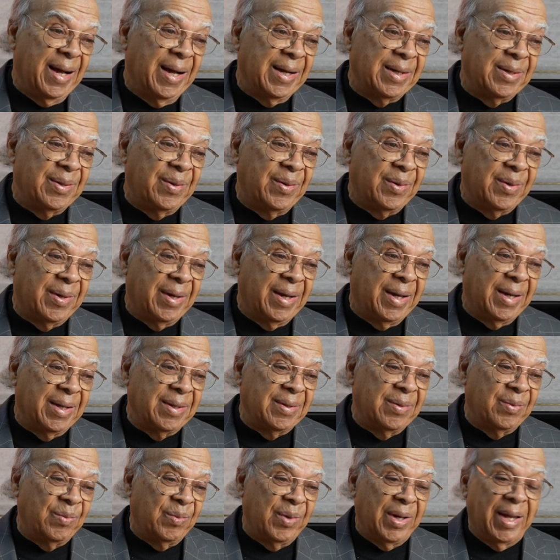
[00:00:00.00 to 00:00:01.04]
I, go to. I
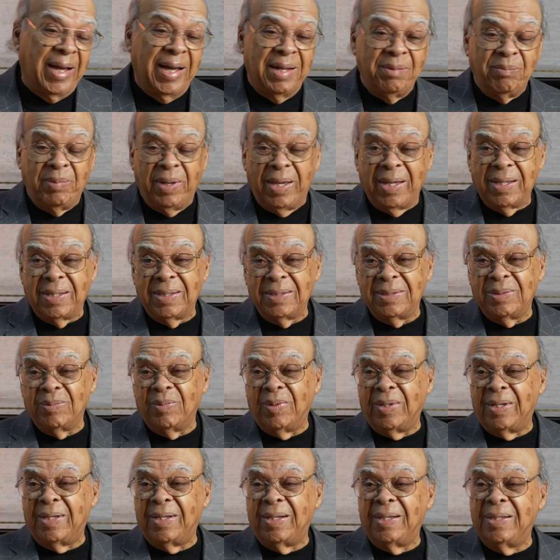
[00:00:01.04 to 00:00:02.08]
go. Well, Outback is
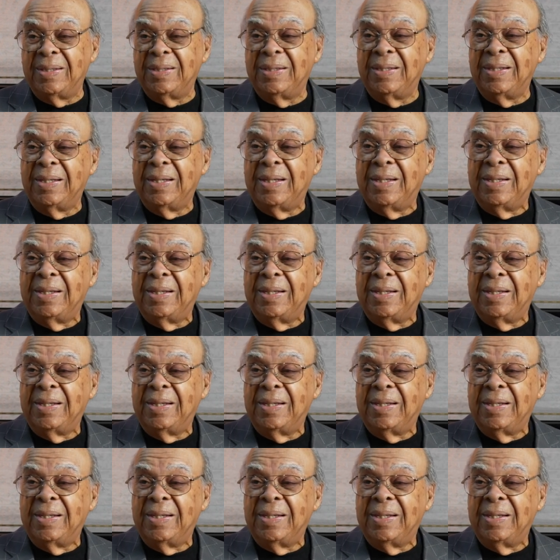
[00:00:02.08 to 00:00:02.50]
one.